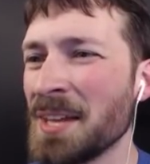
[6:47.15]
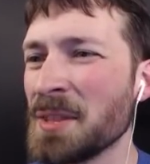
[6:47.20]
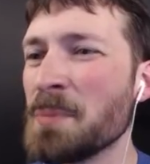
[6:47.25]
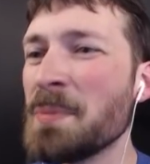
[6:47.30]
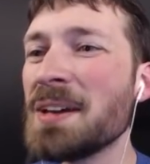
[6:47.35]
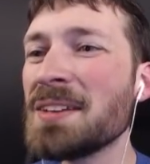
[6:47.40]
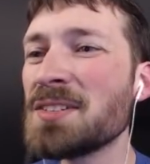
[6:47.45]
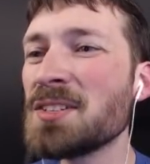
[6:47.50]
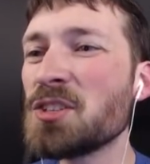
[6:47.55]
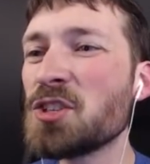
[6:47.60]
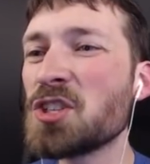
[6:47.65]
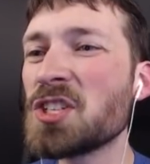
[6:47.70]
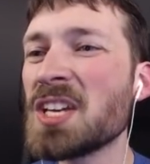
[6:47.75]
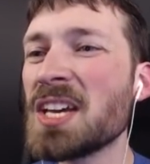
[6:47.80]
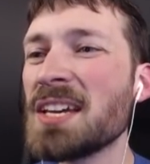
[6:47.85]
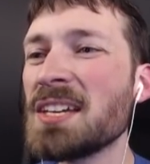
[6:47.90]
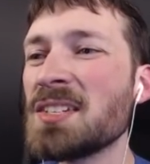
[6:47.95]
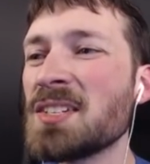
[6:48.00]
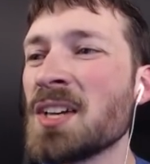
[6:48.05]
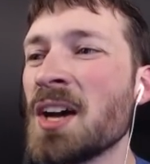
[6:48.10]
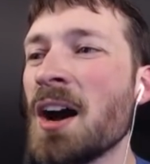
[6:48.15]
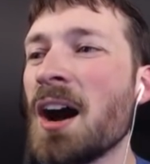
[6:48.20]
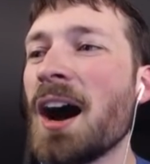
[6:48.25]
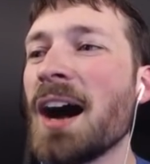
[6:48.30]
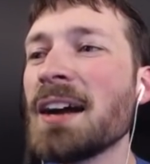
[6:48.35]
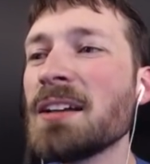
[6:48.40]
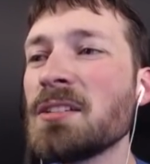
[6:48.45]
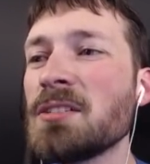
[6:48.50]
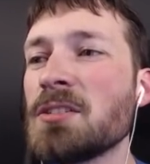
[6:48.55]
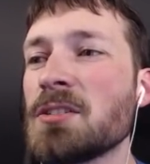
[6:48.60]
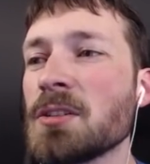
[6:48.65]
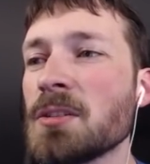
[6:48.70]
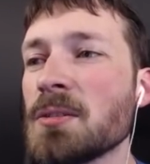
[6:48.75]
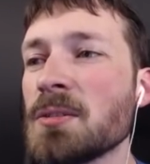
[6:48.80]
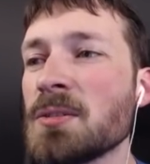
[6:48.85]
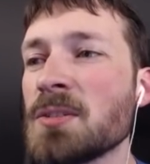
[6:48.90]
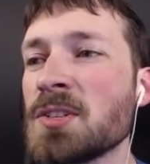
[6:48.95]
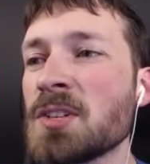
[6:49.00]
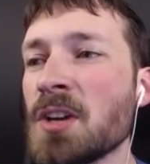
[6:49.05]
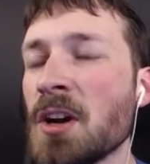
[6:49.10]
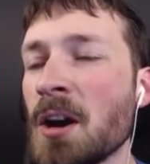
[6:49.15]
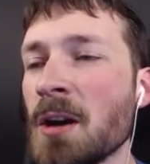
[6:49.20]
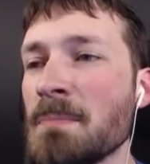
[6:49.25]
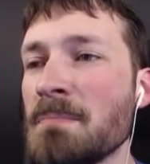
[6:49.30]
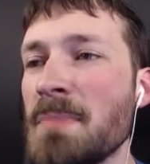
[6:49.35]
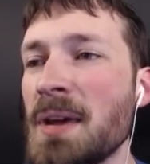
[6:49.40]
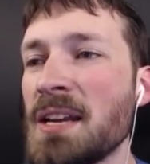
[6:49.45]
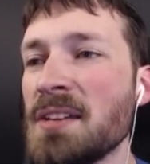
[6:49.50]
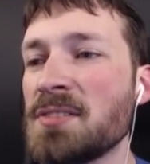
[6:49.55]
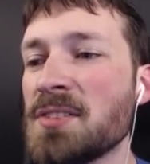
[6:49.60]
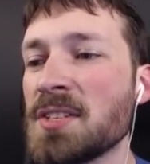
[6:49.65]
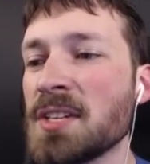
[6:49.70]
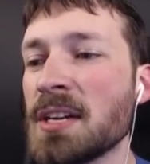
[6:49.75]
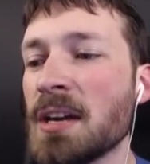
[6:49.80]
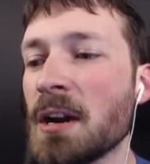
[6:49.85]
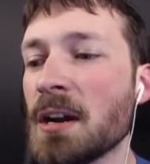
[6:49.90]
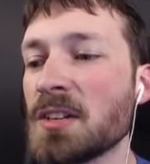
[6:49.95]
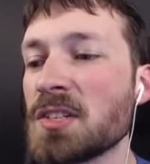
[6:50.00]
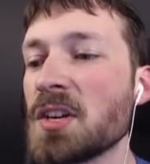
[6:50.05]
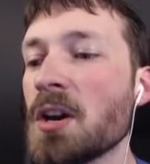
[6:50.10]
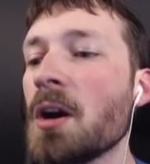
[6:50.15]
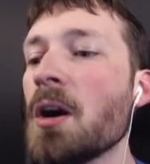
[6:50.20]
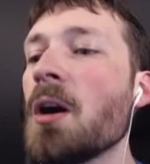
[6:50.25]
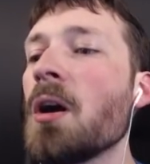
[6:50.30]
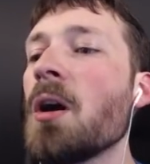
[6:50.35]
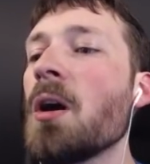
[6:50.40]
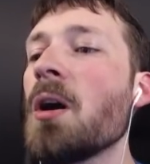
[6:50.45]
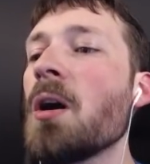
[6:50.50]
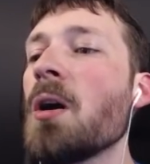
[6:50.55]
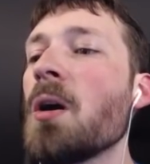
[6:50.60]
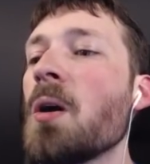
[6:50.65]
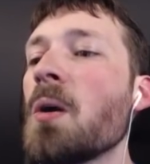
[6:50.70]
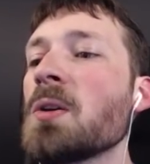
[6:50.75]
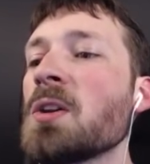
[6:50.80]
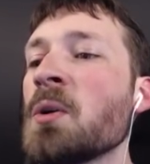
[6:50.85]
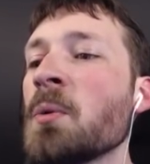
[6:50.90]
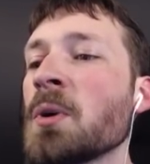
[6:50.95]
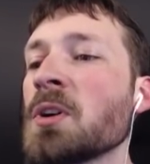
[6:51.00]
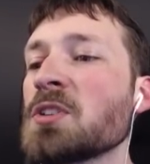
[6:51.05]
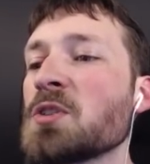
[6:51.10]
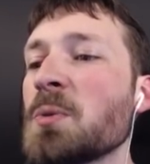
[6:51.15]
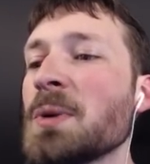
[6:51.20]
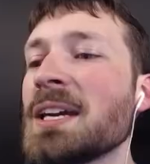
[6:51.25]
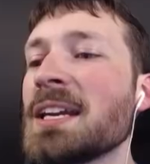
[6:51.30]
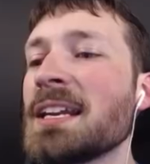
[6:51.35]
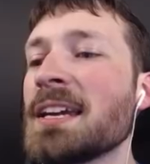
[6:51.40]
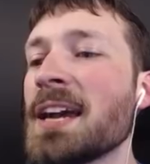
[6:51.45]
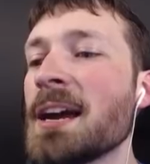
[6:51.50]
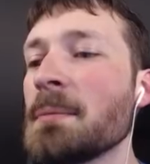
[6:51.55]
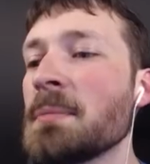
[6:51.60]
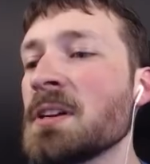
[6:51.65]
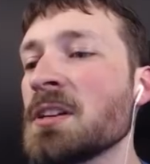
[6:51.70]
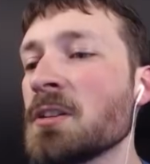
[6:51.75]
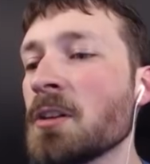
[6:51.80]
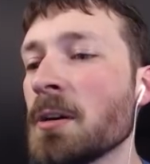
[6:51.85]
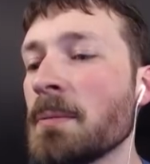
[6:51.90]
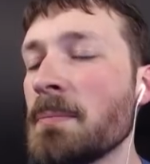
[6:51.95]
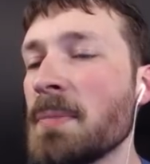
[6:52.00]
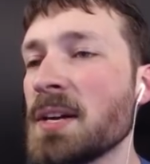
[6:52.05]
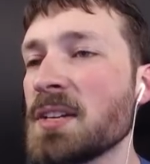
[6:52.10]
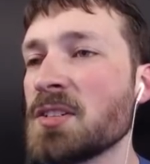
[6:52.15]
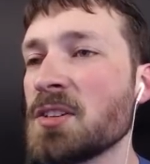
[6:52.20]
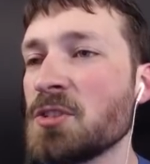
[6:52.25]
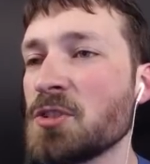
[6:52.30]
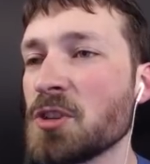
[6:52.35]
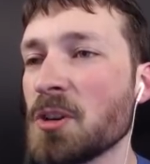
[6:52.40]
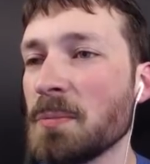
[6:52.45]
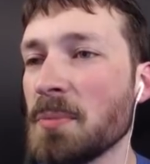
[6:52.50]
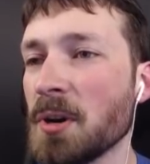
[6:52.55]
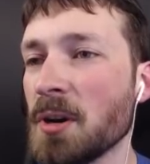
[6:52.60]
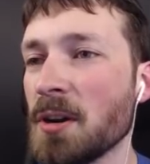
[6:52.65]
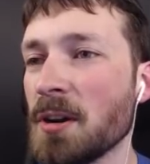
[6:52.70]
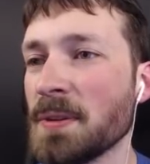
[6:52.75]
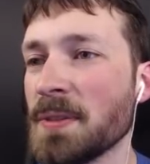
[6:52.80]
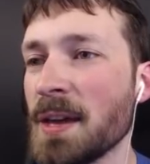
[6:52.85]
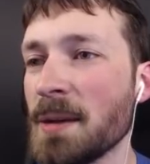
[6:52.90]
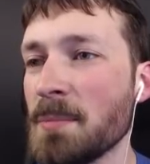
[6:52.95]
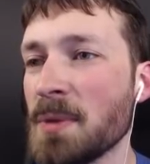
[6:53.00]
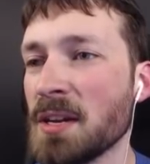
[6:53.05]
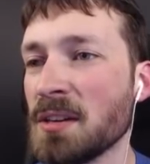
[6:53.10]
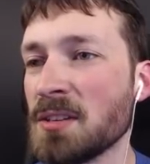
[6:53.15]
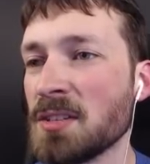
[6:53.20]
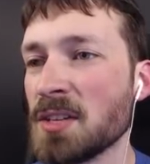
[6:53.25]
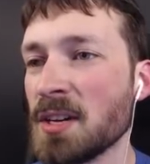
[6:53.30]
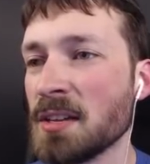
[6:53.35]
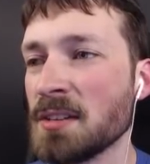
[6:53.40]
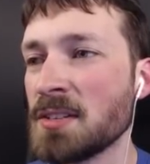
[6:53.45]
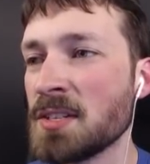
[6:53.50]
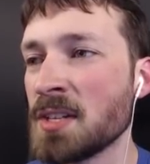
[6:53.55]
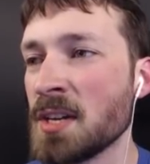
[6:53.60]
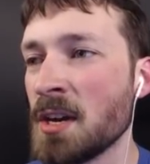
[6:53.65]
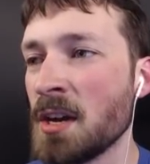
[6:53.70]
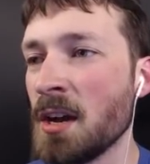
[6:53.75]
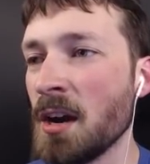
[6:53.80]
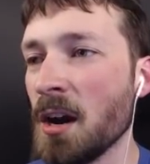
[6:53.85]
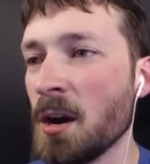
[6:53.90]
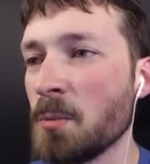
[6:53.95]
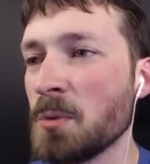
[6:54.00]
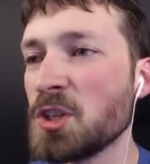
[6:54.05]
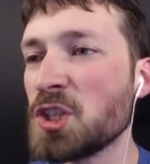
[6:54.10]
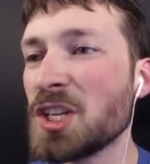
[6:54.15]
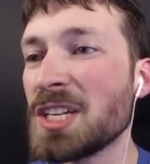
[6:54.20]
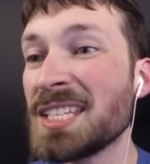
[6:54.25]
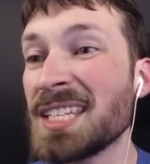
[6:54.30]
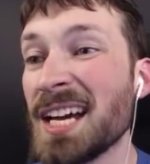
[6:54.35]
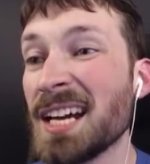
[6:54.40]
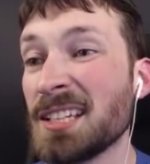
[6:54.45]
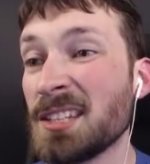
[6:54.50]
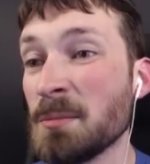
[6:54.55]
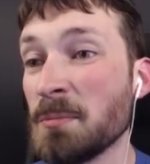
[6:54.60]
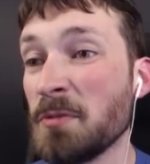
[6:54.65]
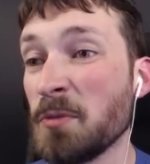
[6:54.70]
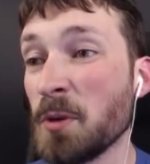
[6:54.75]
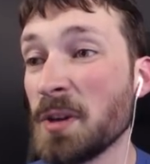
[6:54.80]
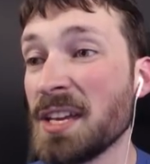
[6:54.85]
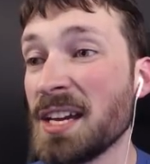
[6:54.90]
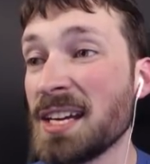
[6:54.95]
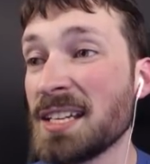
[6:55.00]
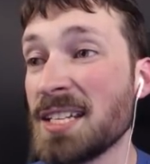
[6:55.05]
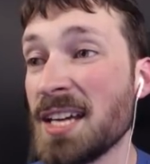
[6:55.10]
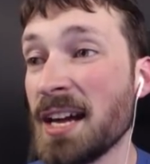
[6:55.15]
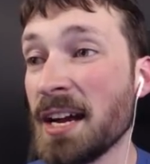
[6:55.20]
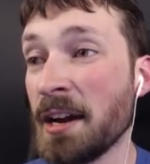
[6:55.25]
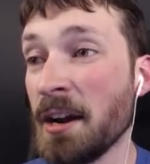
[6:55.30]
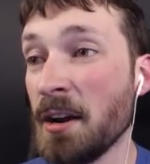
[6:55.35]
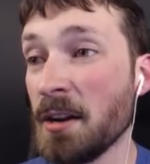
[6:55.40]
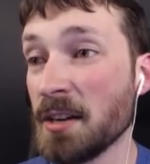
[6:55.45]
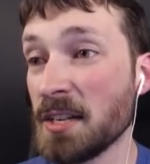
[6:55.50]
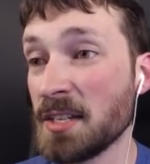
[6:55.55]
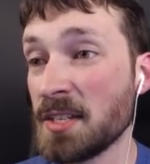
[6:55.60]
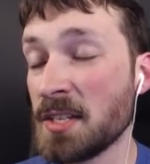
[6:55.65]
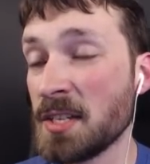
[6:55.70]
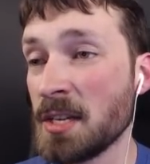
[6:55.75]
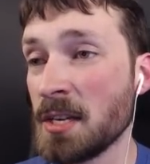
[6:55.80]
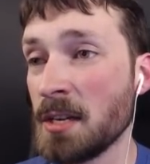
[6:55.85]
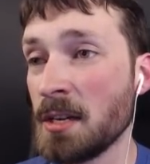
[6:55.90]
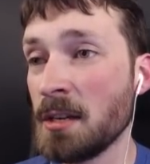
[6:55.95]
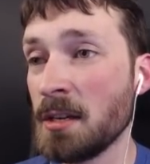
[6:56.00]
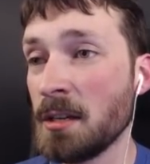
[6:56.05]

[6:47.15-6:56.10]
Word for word: The message says, Islanders are menacing us. Oh, you weren't tweeting at me. You're a messenger bird. That makes sense. Uh, we should attack them before they attack us.